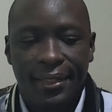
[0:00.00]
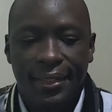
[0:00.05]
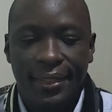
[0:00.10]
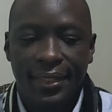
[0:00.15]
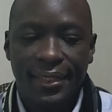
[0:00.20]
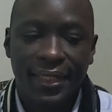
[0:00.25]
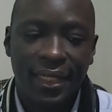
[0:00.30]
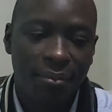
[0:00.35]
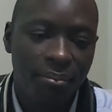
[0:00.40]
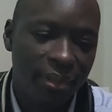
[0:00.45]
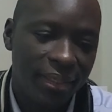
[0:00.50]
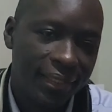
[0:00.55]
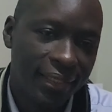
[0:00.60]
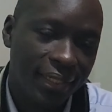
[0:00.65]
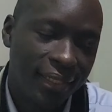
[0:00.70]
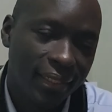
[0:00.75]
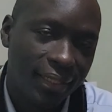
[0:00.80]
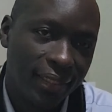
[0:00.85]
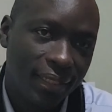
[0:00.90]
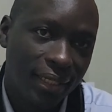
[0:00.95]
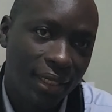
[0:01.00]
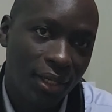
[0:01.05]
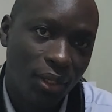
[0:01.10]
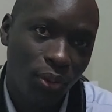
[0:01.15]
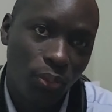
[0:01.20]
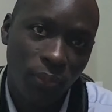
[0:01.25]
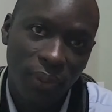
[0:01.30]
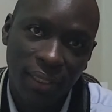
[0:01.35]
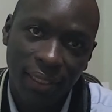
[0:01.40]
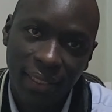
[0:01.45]
This can be done
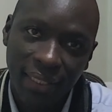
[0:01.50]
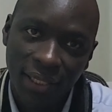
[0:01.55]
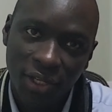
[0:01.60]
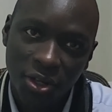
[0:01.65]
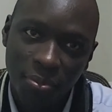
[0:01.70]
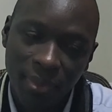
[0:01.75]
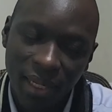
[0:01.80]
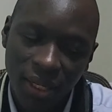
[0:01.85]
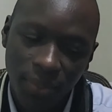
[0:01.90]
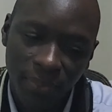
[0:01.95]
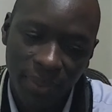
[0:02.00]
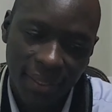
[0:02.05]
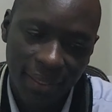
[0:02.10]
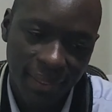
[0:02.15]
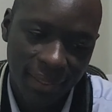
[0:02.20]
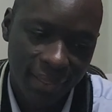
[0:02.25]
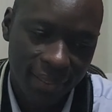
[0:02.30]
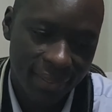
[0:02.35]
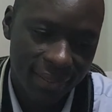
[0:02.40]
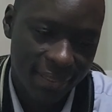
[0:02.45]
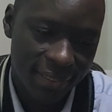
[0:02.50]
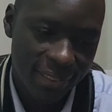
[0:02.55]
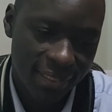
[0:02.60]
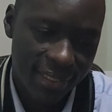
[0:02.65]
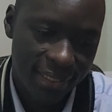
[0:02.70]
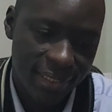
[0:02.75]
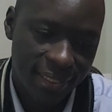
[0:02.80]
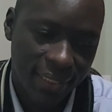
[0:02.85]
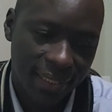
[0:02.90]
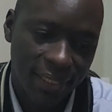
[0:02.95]
weekly or bi-weekly,
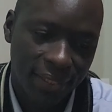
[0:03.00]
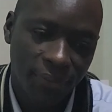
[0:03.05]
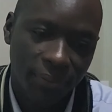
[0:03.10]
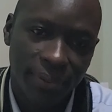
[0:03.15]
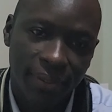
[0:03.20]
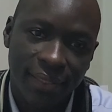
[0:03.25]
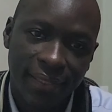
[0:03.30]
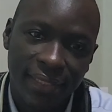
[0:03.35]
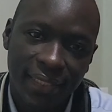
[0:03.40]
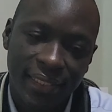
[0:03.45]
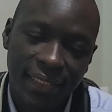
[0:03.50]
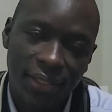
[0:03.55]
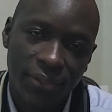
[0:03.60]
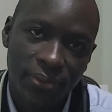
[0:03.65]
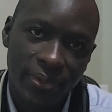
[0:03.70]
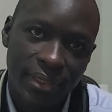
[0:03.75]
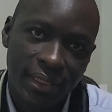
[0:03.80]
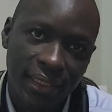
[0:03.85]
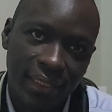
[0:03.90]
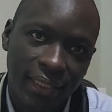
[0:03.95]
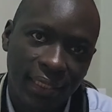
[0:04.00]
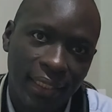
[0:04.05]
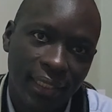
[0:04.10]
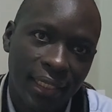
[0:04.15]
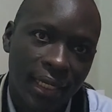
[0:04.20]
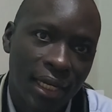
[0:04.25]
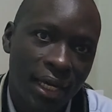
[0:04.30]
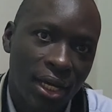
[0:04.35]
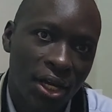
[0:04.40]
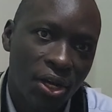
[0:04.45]
checking on data to see
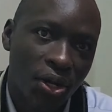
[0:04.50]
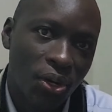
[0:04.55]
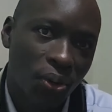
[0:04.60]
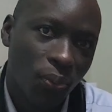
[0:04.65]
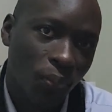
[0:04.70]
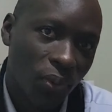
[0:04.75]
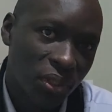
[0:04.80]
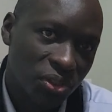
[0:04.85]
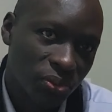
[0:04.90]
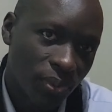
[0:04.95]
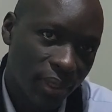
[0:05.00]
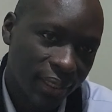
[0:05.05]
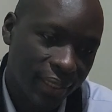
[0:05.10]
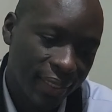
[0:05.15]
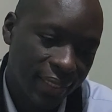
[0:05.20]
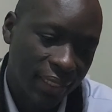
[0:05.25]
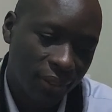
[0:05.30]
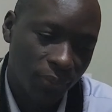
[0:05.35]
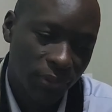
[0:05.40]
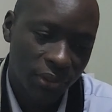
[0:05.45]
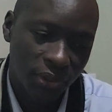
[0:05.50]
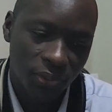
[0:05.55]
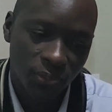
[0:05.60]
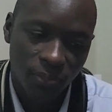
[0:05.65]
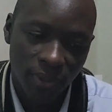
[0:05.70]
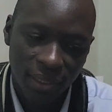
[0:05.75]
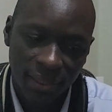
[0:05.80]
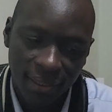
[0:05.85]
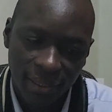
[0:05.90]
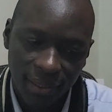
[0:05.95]
what's working and what's not
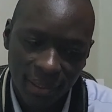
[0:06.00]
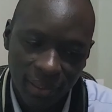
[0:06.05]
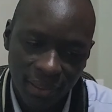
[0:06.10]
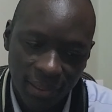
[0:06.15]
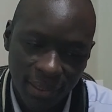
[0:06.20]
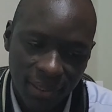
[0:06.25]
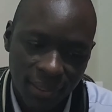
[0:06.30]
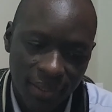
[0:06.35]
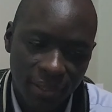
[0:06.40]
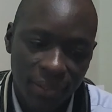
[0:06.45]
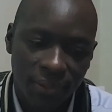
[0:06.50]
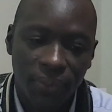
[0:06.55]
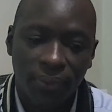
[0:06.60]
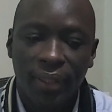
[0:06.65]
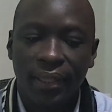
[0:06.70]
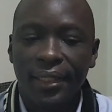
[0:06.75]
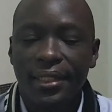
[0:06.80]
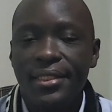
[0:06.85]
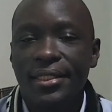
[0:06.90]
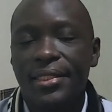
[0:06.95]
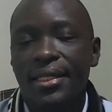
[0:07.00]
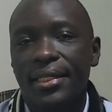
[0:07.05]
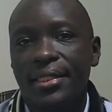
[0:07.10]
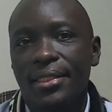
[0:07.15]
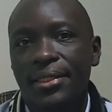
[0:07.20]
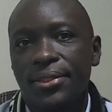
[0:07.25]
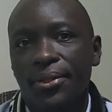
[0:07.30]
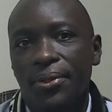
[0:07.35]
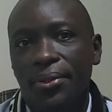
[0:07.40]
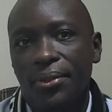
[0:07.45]
working. You can
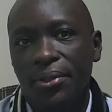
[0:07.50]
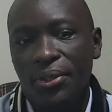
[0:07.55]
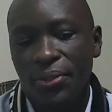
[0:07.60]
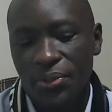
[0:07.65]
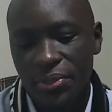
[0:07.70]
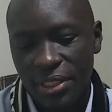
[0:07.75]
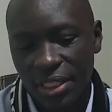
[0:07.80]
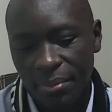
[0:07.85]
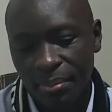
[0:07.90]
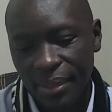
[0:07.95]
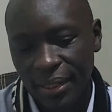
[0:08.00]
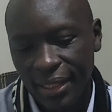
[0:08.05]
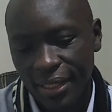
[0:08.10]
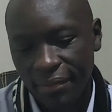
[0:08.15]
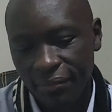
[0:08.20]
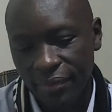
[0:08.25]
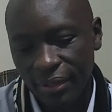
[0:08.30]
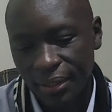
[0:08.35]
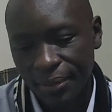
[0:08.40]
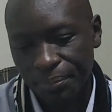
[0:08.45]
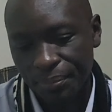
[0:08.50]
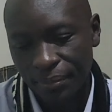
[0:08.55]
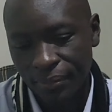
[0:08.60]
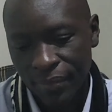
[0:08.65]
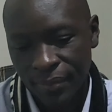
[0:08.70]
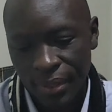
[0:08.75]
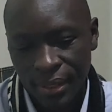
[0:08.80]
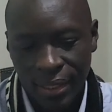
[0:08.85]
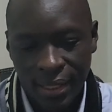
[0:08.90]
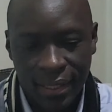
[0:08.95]
adjust on user behavior.
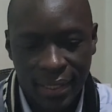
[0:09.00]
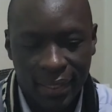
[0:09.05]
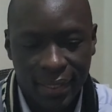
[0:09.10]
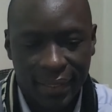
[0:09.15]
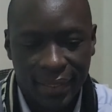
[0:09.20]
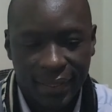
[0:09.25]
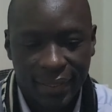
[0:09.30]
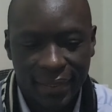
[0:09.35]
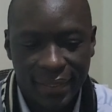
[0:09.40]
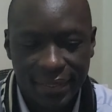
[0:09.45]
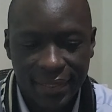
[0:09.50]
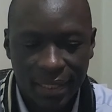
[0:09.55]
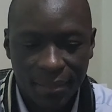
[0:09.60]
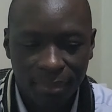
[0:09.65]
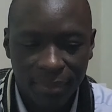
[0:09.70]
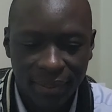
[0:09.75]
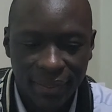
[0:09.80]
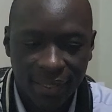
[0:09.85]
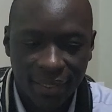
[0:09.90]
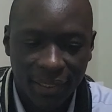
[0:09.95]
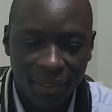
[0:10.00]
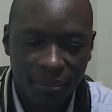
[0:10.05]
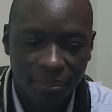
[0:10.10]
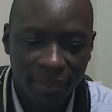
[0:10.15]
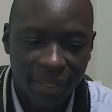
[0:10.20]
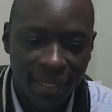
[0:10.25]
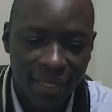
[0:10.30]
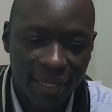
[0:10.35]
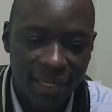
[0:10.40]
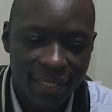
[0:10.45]
This can be done
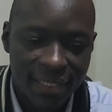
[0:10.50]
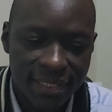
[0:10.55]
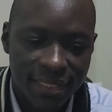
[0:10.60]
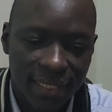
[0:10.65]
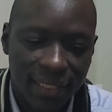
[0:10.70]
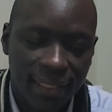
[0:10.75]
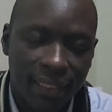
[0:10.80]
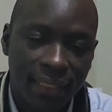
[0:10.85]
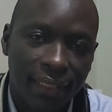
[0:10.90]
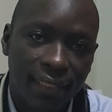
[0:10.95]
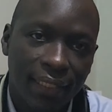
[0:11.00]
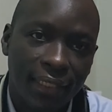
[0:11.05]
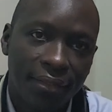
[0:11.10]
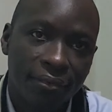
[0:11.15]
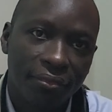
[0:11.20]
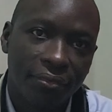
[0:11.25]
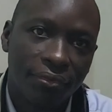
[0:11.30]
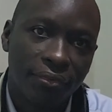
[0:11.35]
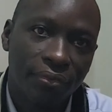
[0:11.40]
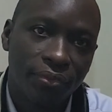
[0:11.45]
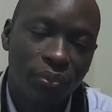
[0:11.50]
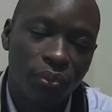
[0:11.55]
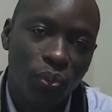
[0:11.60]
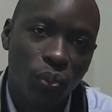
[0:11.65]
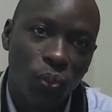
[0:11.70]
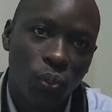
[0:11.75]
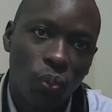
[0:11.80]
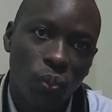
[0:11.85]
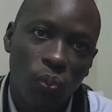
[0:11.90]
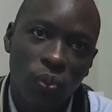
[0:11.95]
by checking if
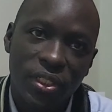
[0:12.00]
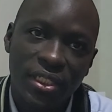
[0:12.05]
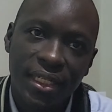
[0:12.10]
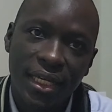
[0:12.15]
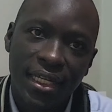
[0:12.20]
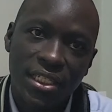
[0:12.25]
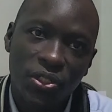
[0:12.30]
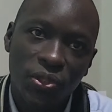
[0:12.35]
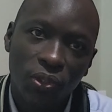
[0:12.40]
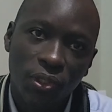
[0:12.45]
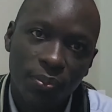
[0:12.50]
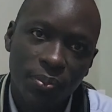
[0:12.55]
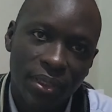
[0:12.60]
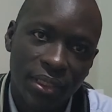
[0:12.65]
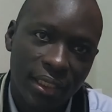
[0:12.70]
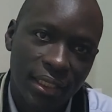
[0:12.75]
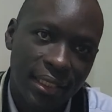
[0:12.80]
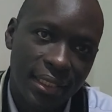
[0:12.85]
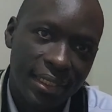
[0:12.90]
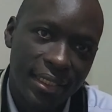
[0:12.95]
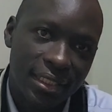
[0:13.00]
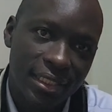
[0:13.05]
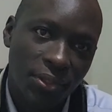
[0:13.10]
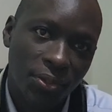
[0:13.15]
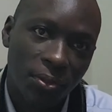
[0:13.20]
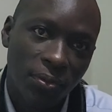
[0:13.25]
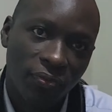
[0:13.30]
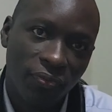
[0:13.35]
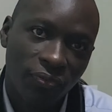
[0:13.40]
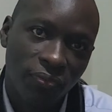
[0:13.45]
which age groups is
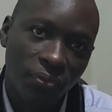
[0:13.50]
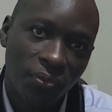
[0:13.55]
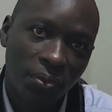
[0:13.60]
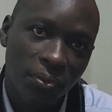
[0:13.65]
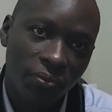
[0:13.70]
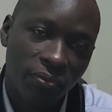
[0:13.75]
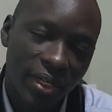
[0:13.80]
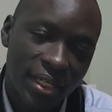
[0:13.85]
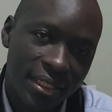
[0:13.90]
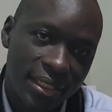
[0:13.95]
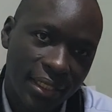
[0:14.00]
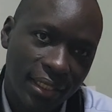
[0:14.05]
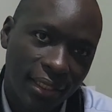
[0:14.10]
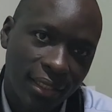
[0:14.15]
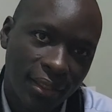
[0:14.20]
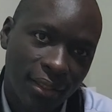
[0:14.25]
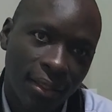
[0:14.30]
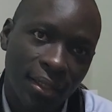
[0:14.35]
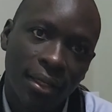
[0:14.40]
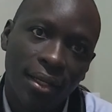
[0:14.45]
converting